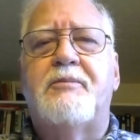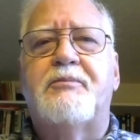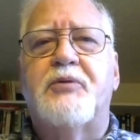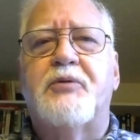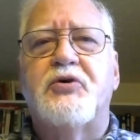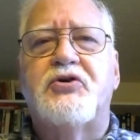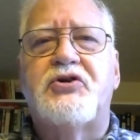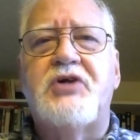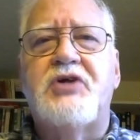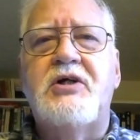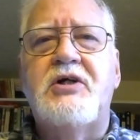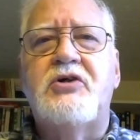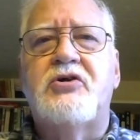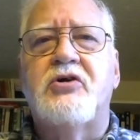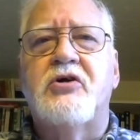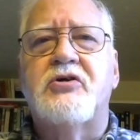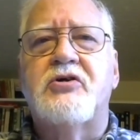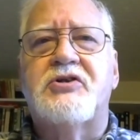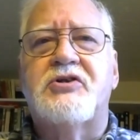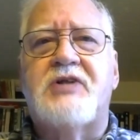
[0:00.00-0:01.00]

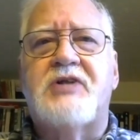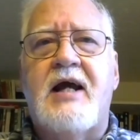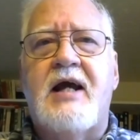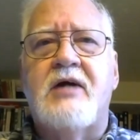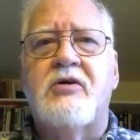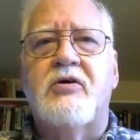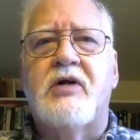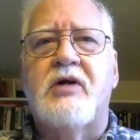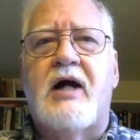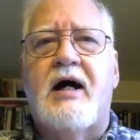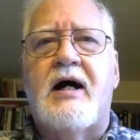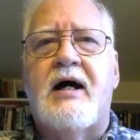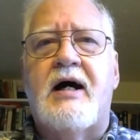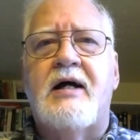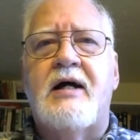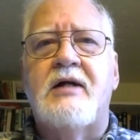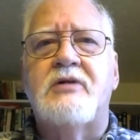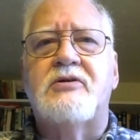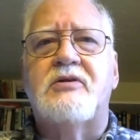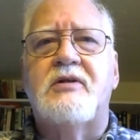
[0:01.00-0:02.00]
procedure
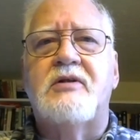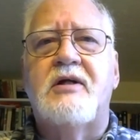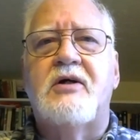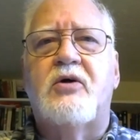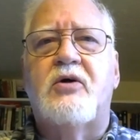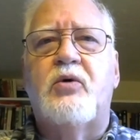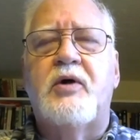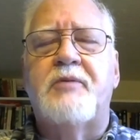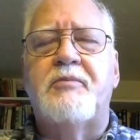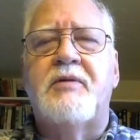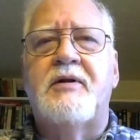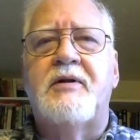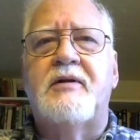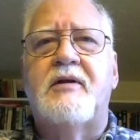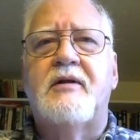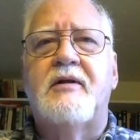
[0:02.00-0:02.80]
standardized, the equipment,